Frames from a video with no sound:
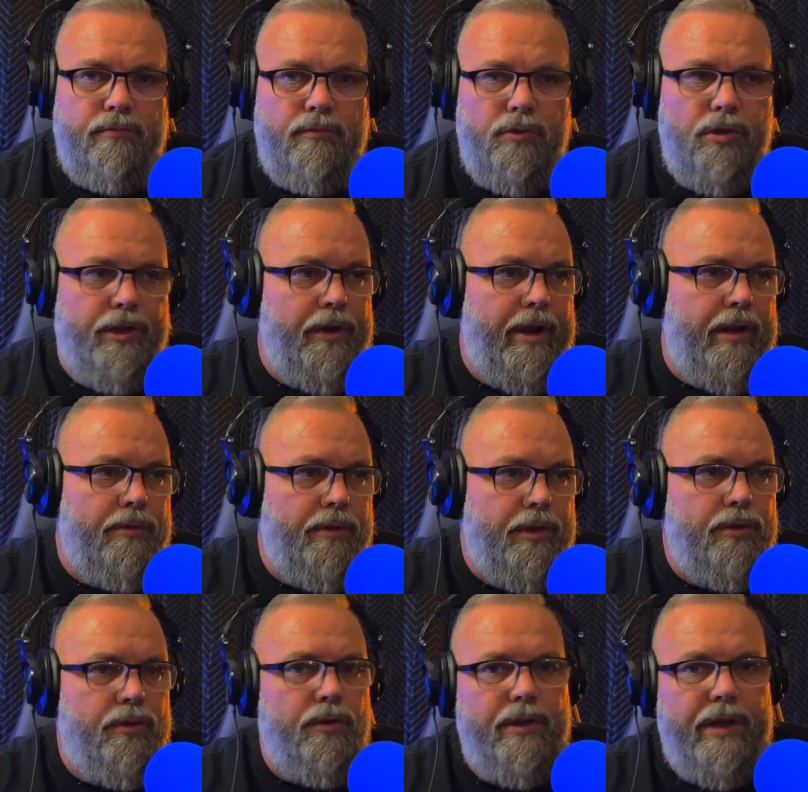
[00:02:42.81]
really great and really
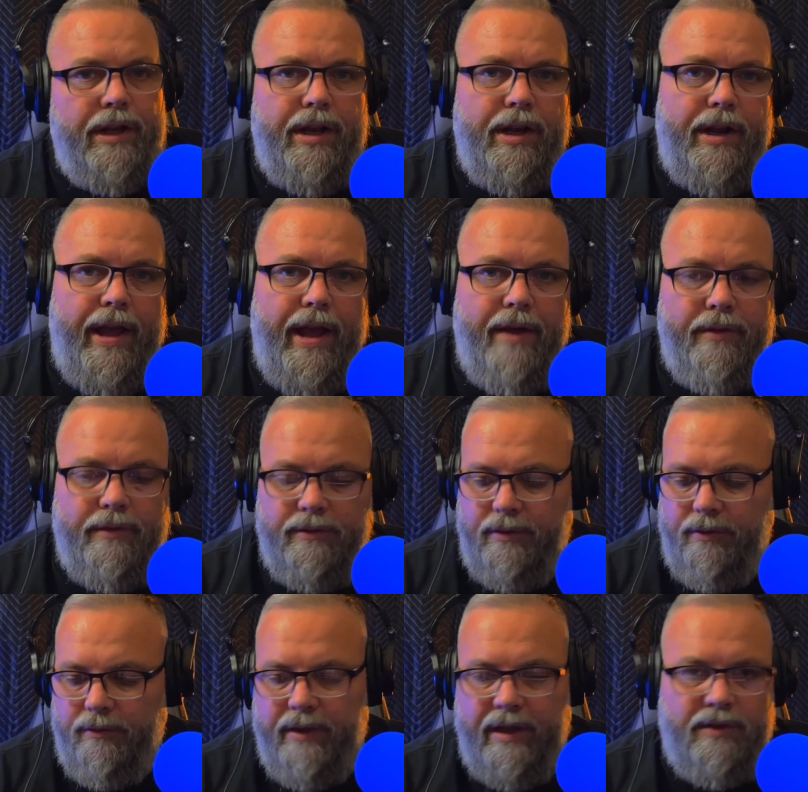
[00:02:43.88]
cool, and I needed to have it,
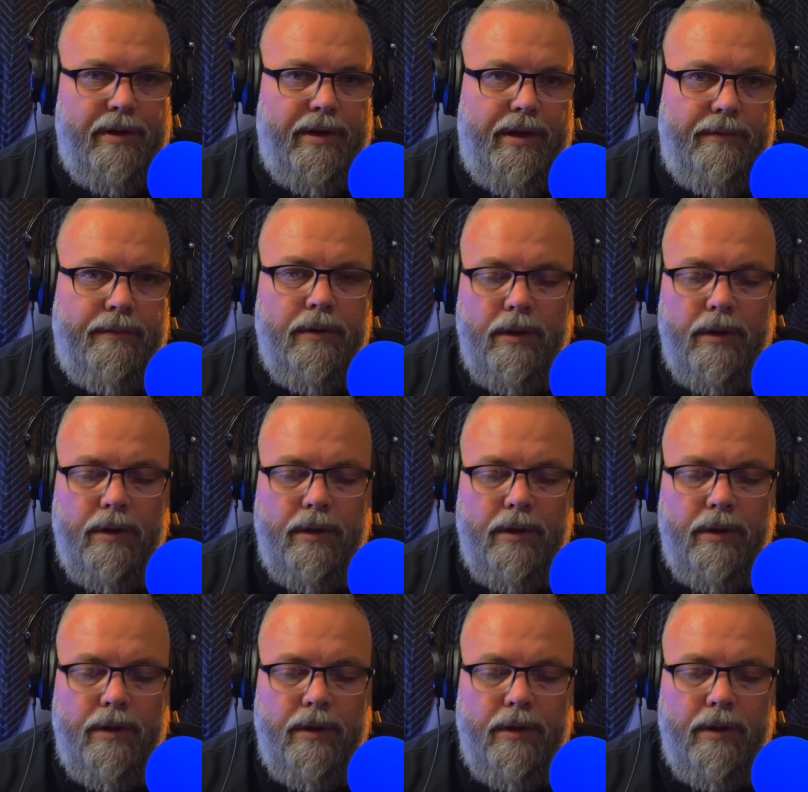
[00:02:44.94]
so that's what I did.